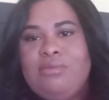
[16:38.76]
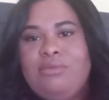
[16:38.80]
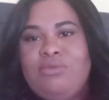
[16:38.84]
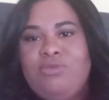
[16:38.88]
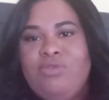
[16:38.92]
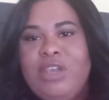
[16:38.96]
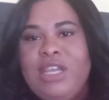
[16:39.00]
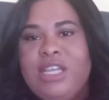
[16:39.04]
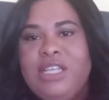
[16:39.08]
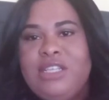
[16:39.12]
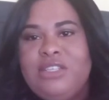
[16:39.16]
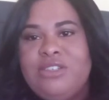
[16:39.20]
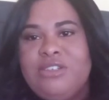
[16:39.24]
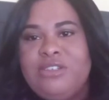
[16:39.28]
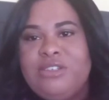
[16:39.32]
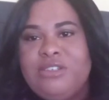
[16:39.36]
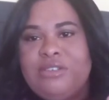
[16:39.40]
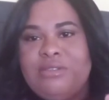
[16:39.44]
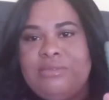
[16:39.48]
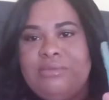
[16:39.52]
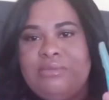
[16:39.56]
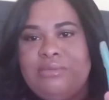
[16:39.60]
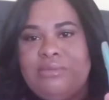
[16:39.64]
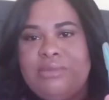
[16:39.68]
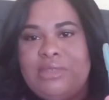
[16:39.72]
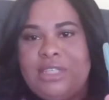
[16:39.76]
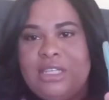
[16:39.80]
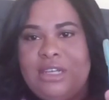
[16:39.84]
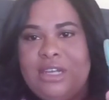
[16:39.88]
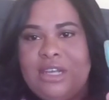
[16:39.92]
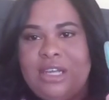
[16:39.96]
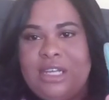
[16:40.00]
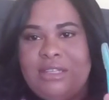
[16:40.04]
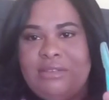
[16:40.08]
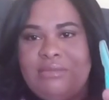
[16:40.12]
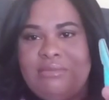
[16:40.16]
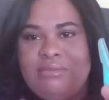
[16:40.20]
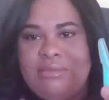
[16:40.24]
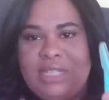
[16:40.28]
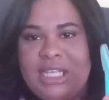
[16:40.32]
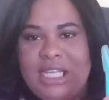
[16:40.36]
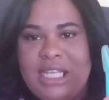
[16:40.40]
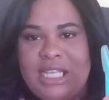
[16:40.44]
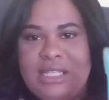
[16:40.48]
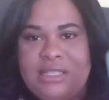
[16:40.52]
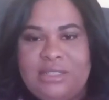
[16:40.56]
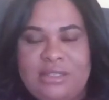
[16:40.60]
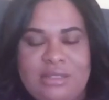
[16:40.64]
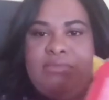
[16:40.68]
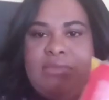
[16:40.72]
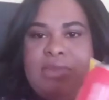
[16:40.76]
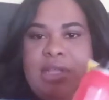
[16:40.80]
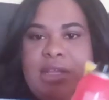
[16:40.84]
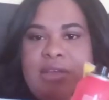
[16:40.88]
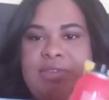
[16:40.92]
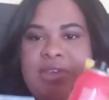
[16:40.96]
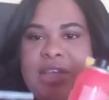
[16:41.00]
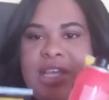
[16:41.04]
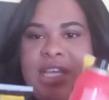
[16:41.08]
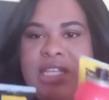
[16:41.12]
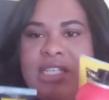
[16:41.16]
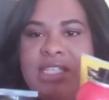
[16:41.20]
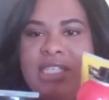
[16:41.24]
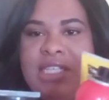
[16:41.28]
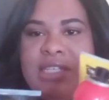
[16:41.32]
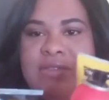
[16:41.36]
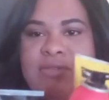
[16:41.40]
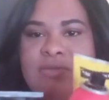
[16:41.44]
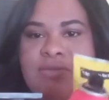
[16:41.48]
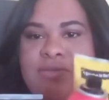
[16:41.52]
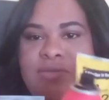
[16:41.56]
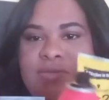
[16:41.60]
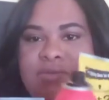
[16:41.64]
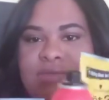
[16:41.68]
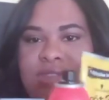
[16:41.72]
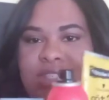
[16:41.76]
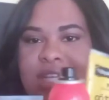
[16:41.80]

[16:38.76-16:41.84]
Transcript: razor to cut lace. Adhesive